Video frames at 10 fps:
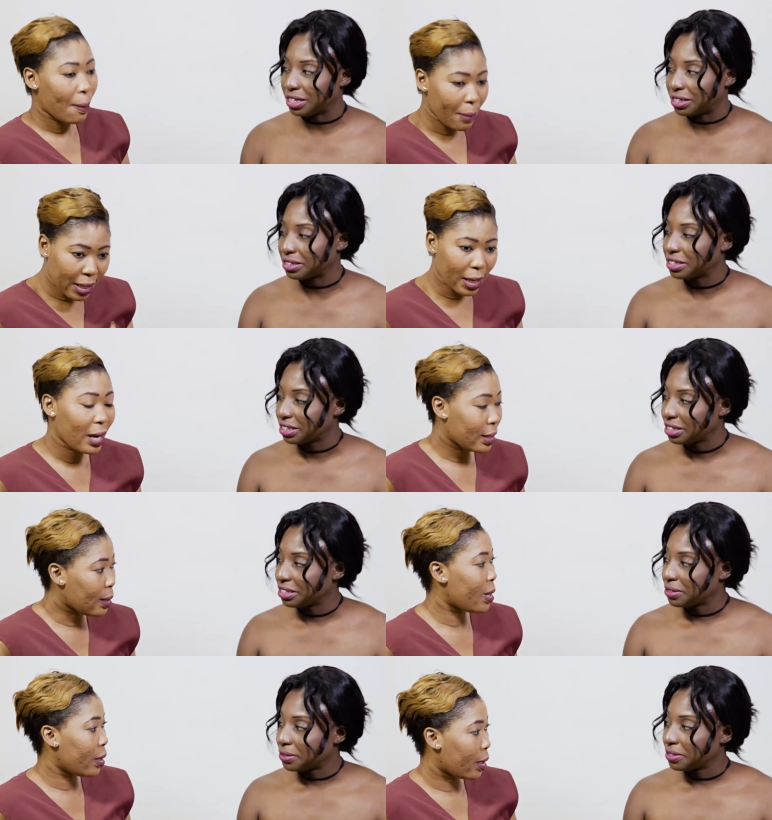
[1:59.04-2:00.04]
Speaker 1: But America is
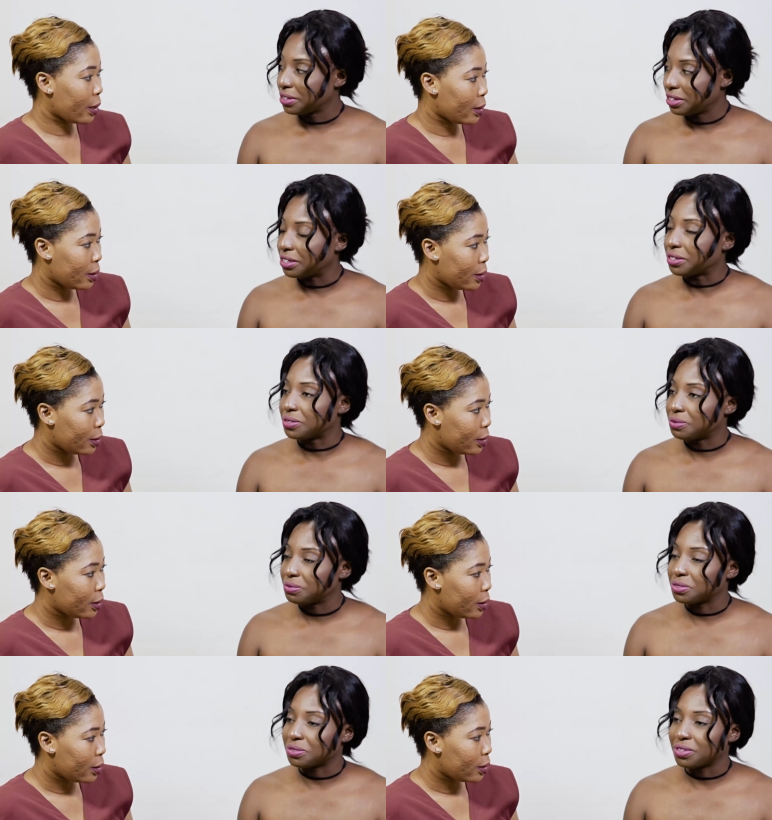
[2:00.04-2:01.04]
America. Yeah,
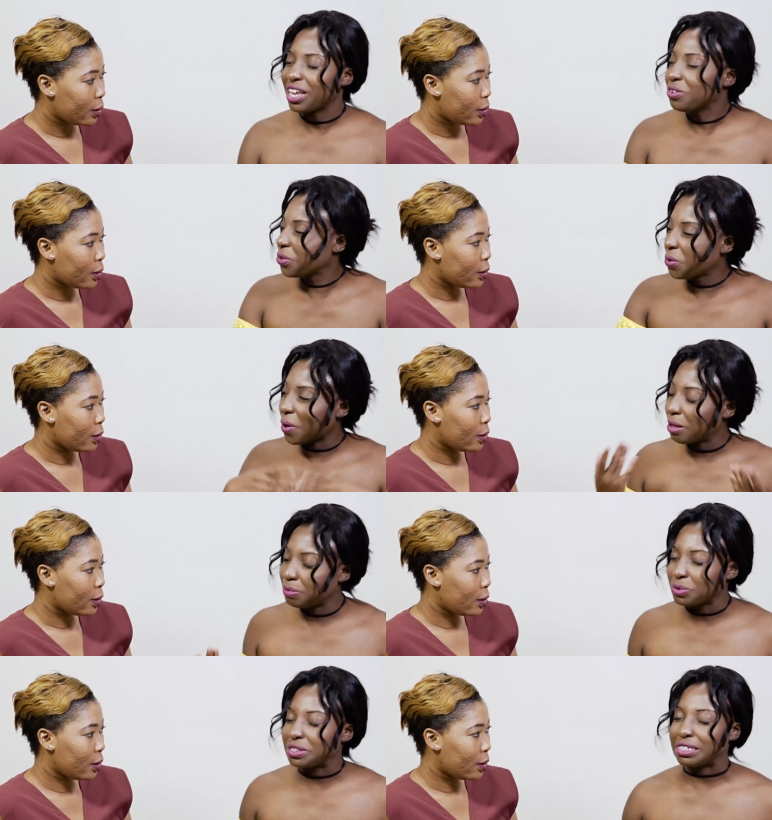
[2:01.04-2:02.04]
true. I don't know why
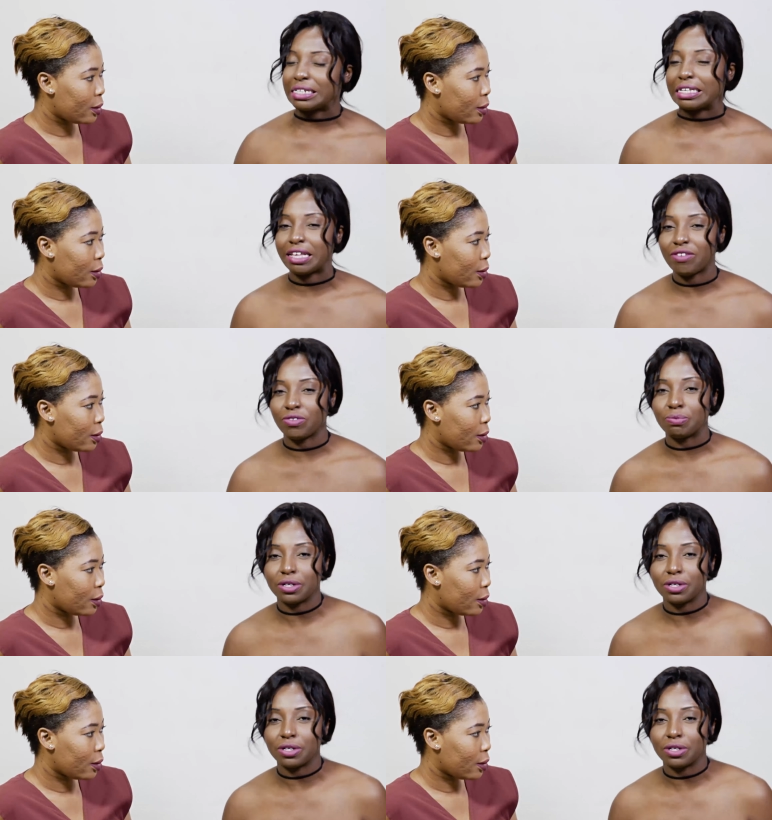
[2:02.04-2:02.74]
people see it as heaven,